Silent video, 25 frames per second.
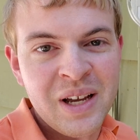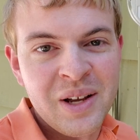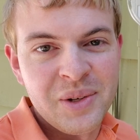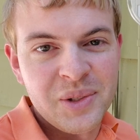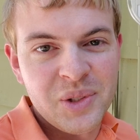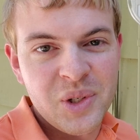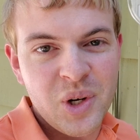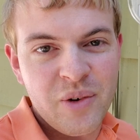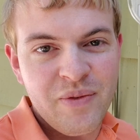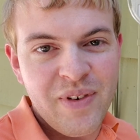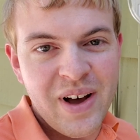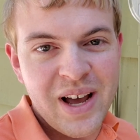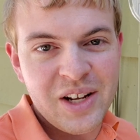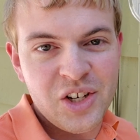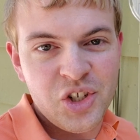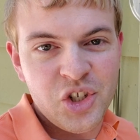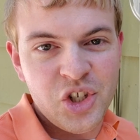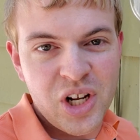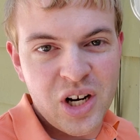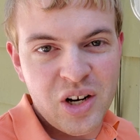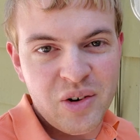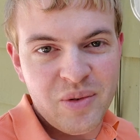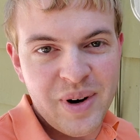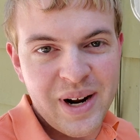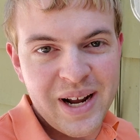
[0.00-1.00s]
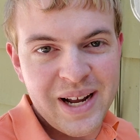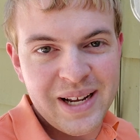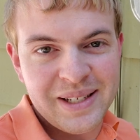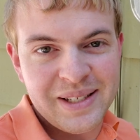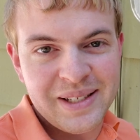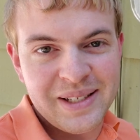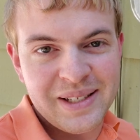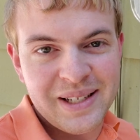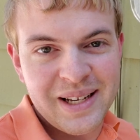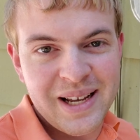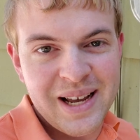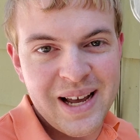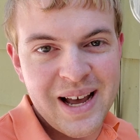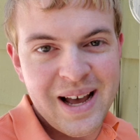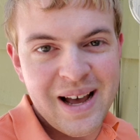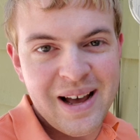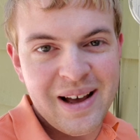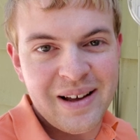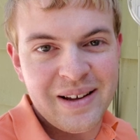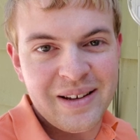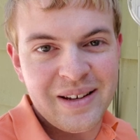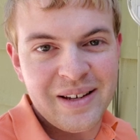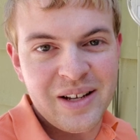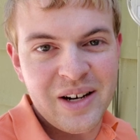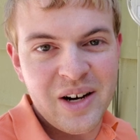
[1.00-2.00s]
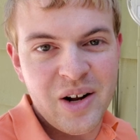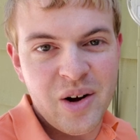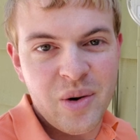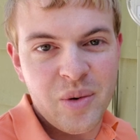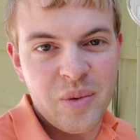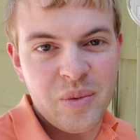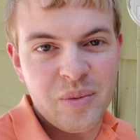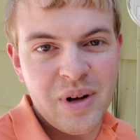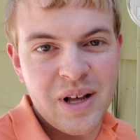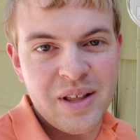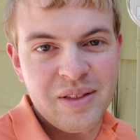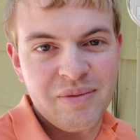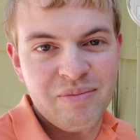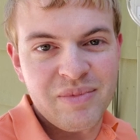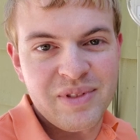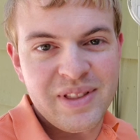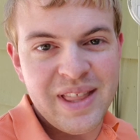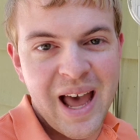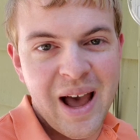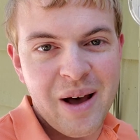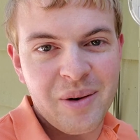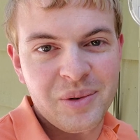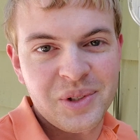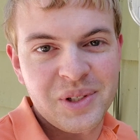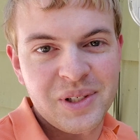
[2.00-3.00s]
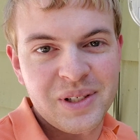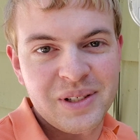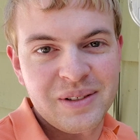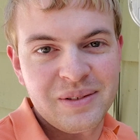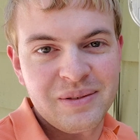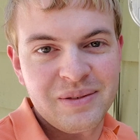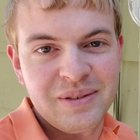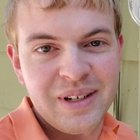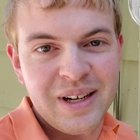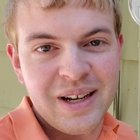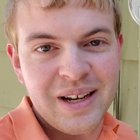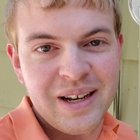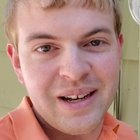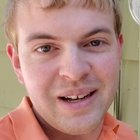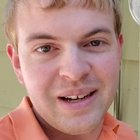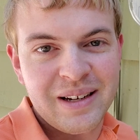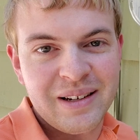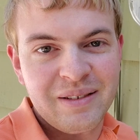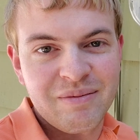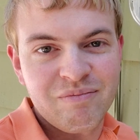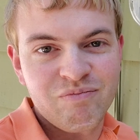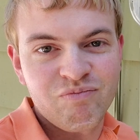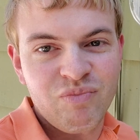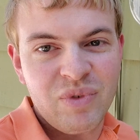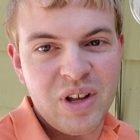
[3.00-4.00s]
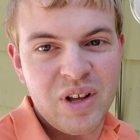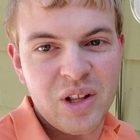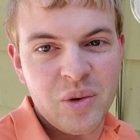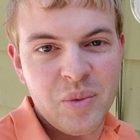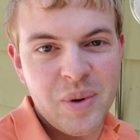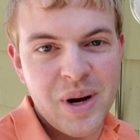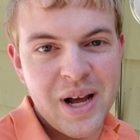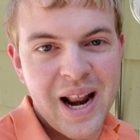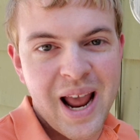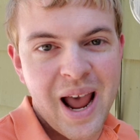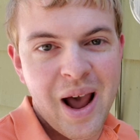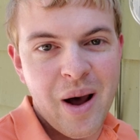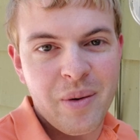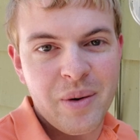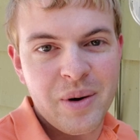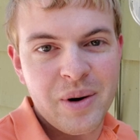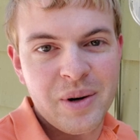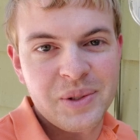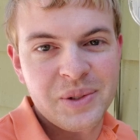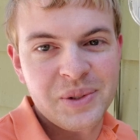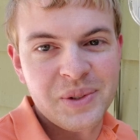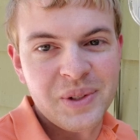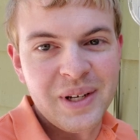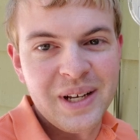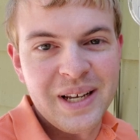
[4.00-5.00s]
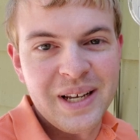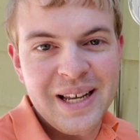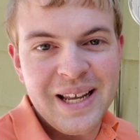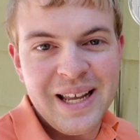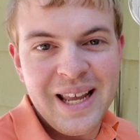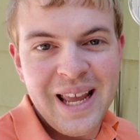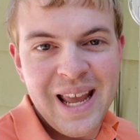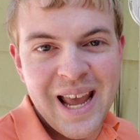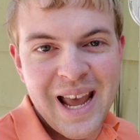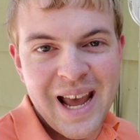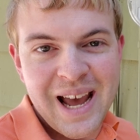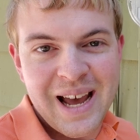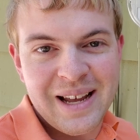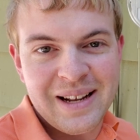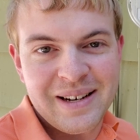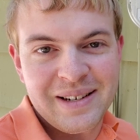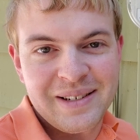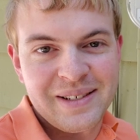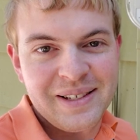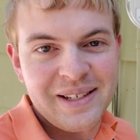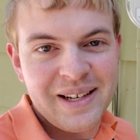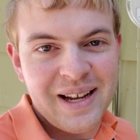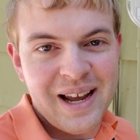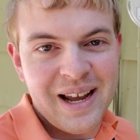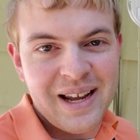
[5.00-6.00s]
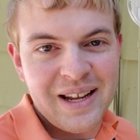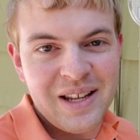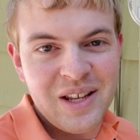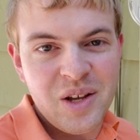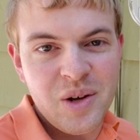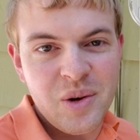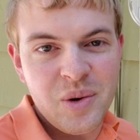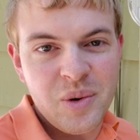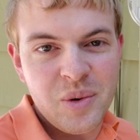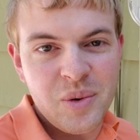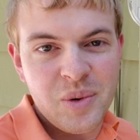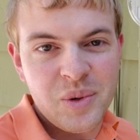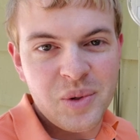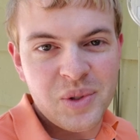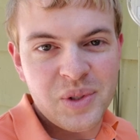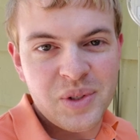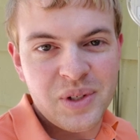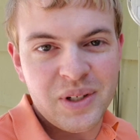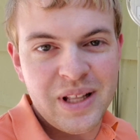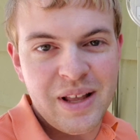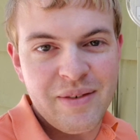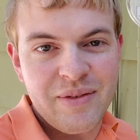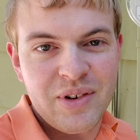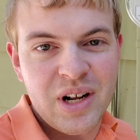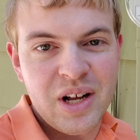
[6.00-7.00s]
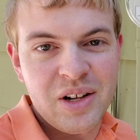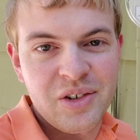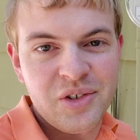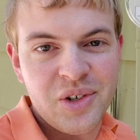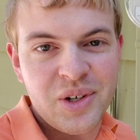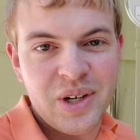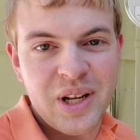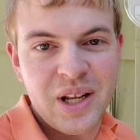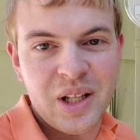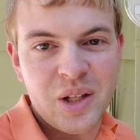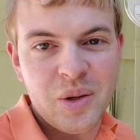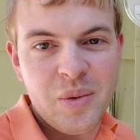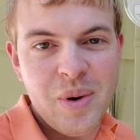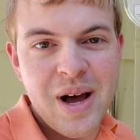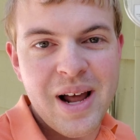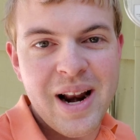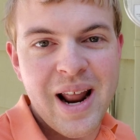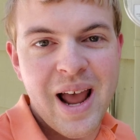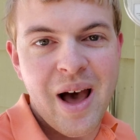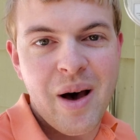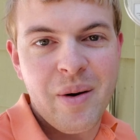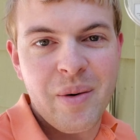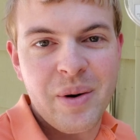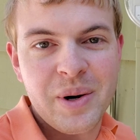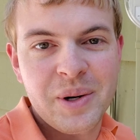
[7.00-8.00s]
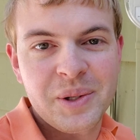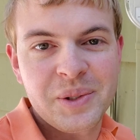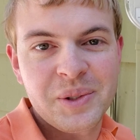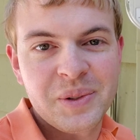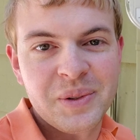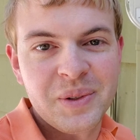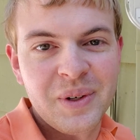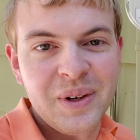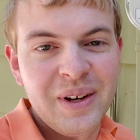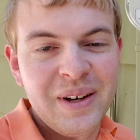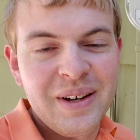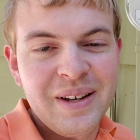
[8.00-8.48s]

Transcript: So if I generate, 1,000 kilowatt hours and I use 1,100 kilowatt hours,